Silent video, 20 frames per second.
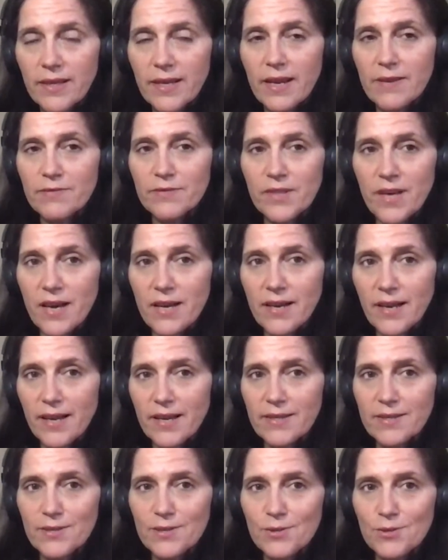that I've done
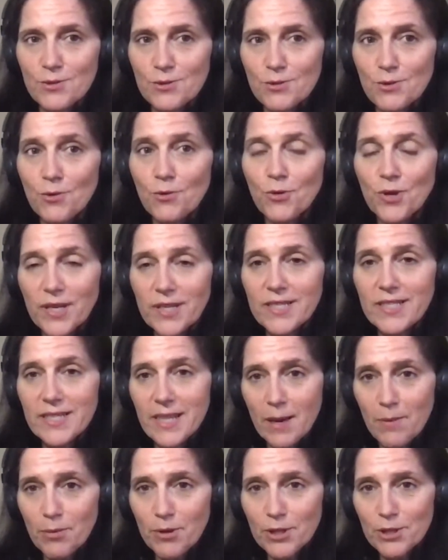is to
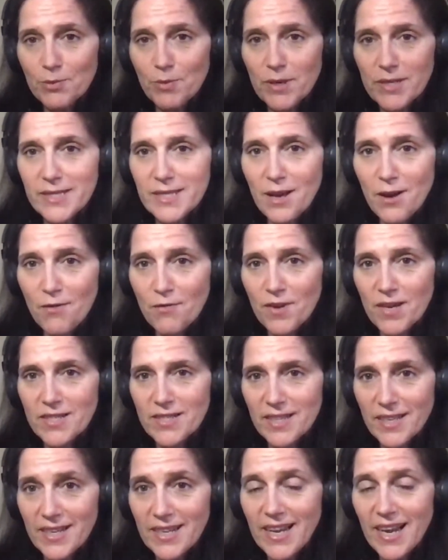reestablish myself
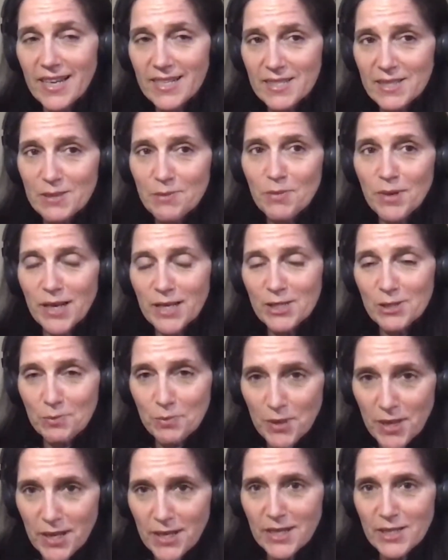as a customer
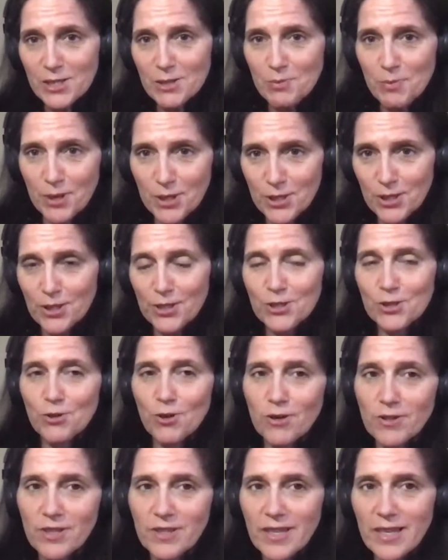experience specialist
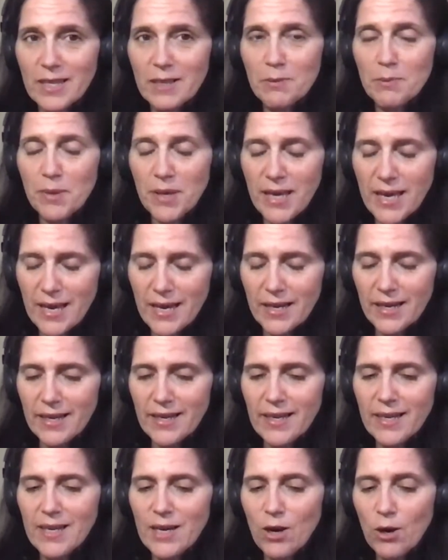rather than a
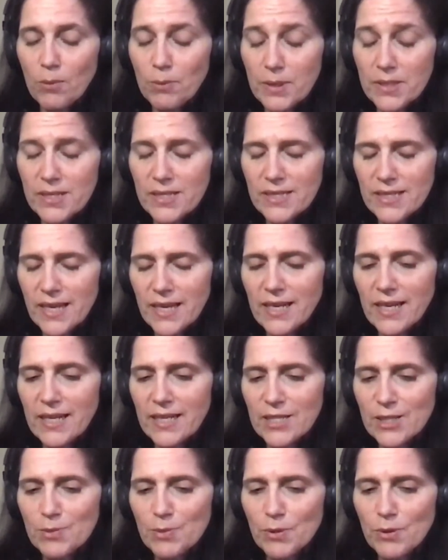BA or business
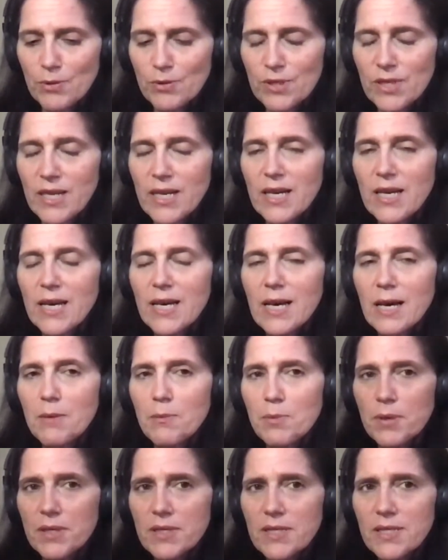analyst, because a
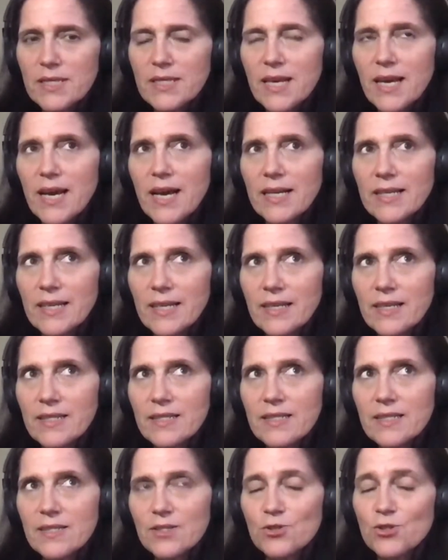business
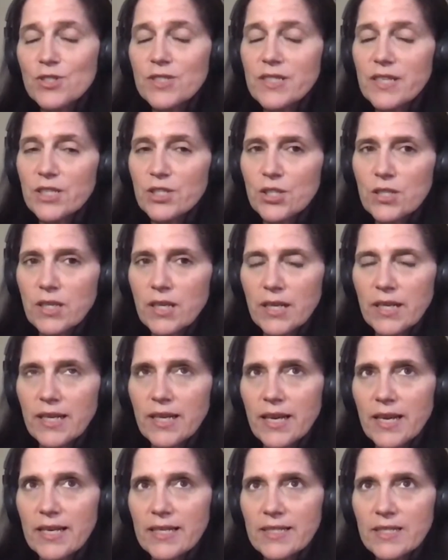analyst
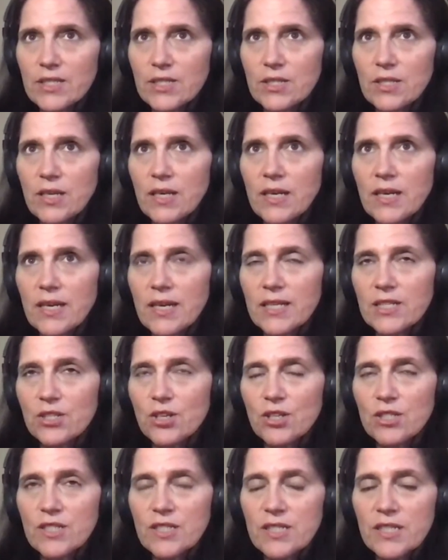traditionally is
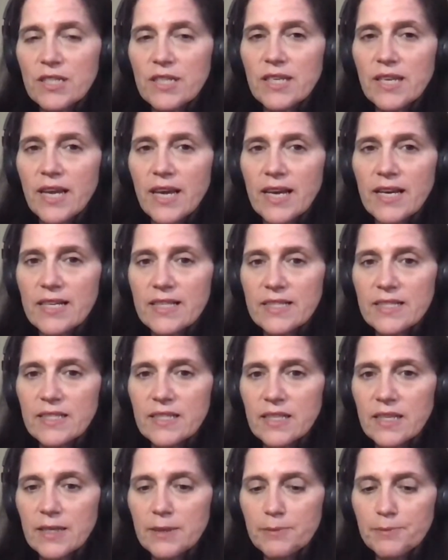considered as
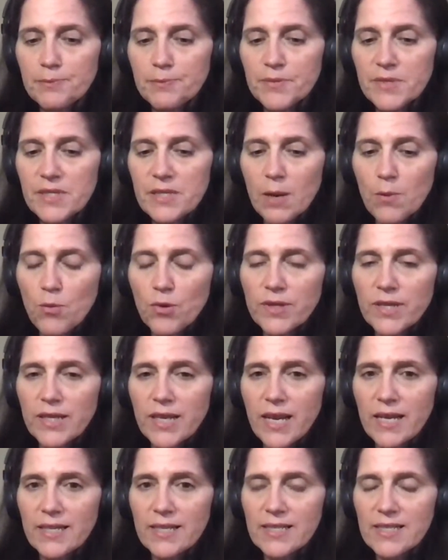someone that
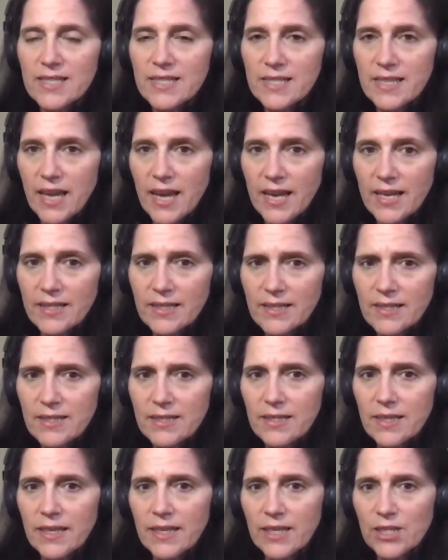
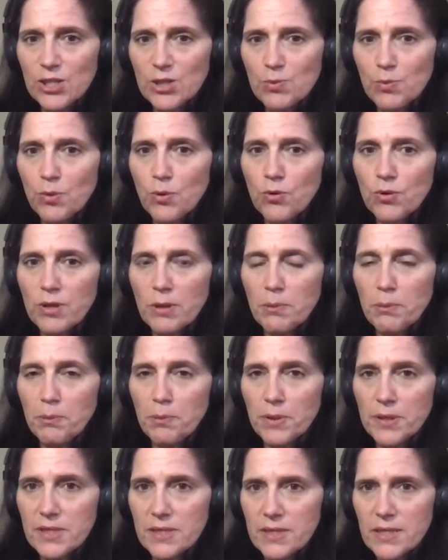understands and explore the
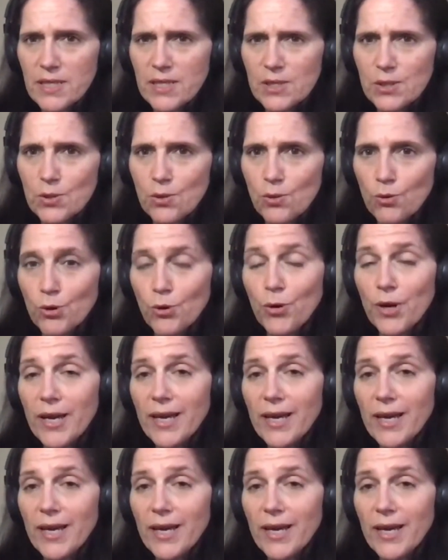business or your